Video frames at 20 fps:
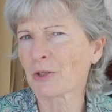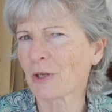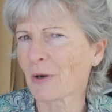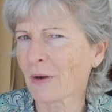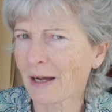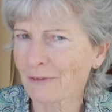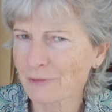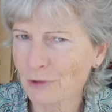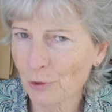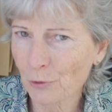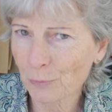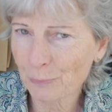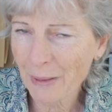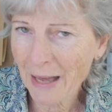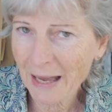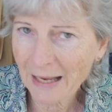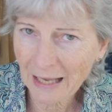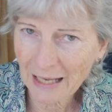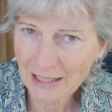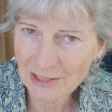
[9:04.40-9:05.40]
know, I'll have to look
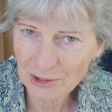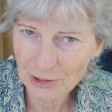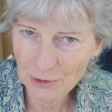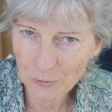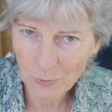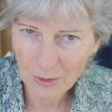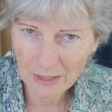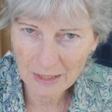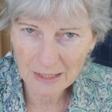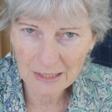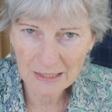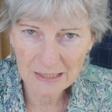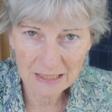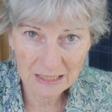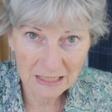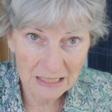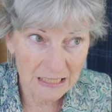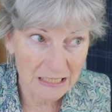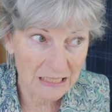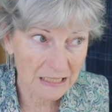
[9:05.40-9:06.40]
back actually, when I
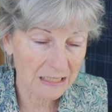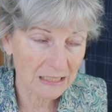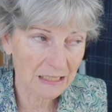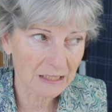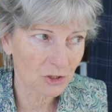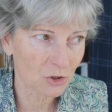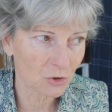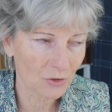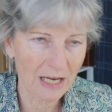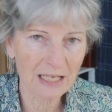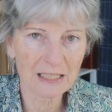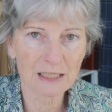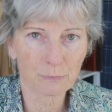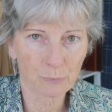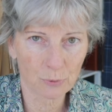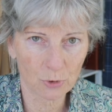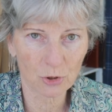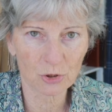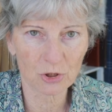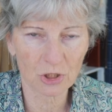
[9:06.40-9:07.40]
did the dress
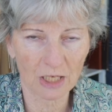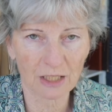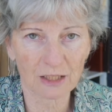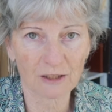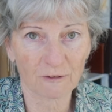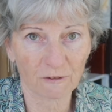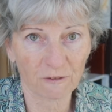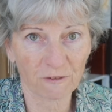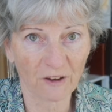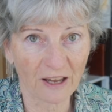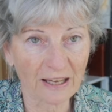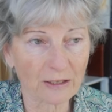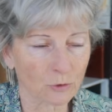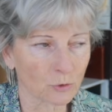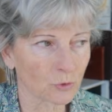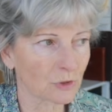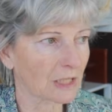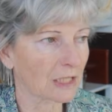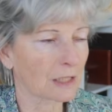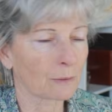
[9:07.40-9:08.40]
project that
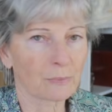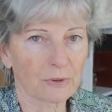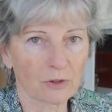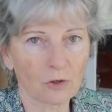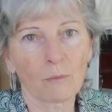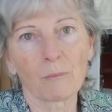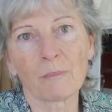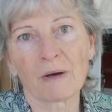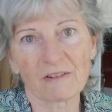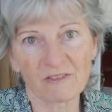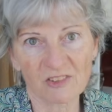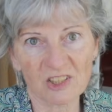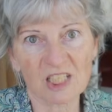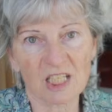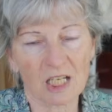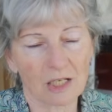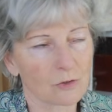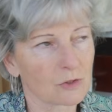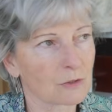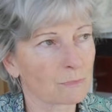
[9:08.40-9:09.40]
failed. It'll be on my
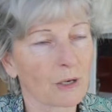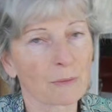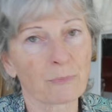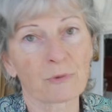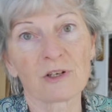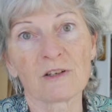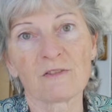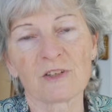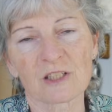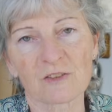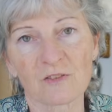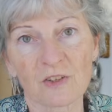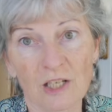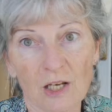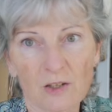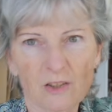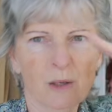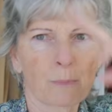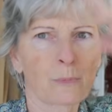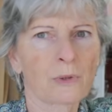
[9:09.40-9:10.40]
videos, my previous
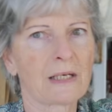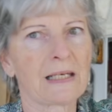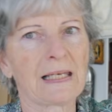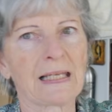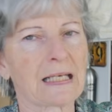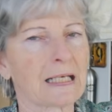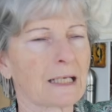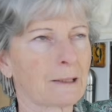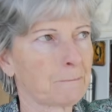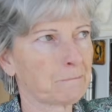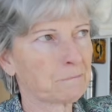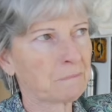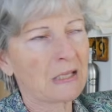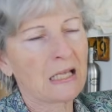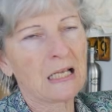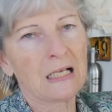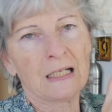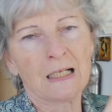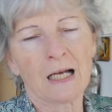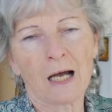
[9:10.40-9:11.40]
videos. I'll put a link
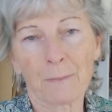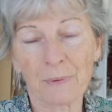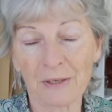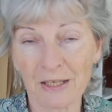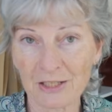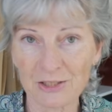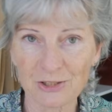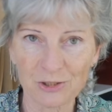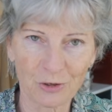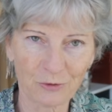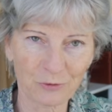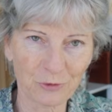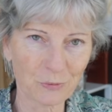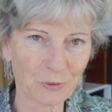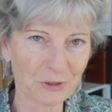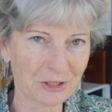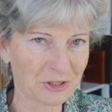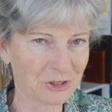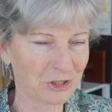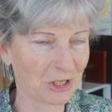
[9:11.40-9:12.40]
up here, so if you
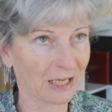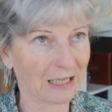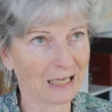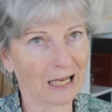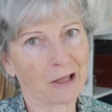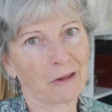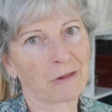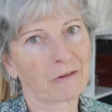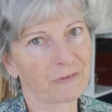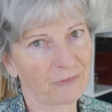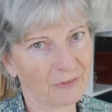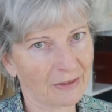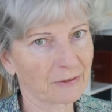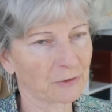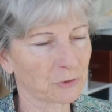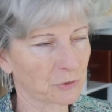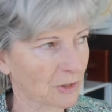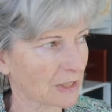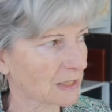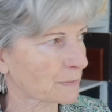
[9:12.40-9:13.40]
want to check out the
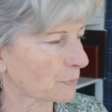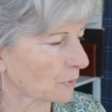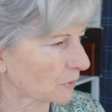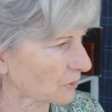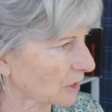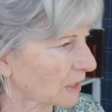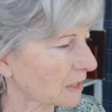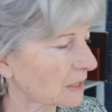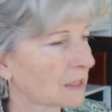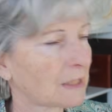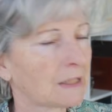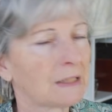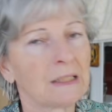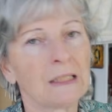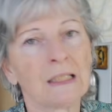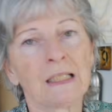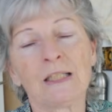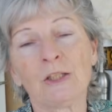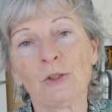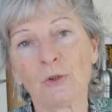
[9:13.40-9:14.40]
failed dress project,
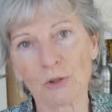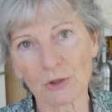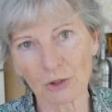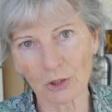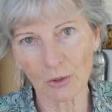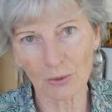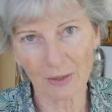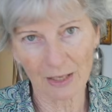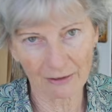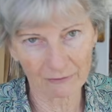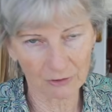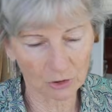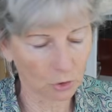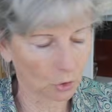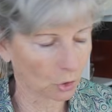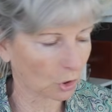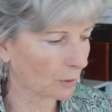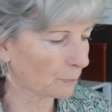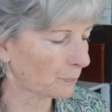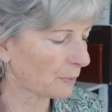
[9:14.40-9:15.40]
you can go and have a
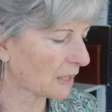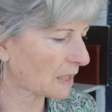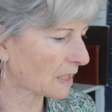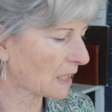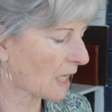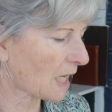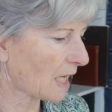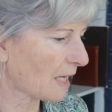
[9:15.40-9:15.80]
look. But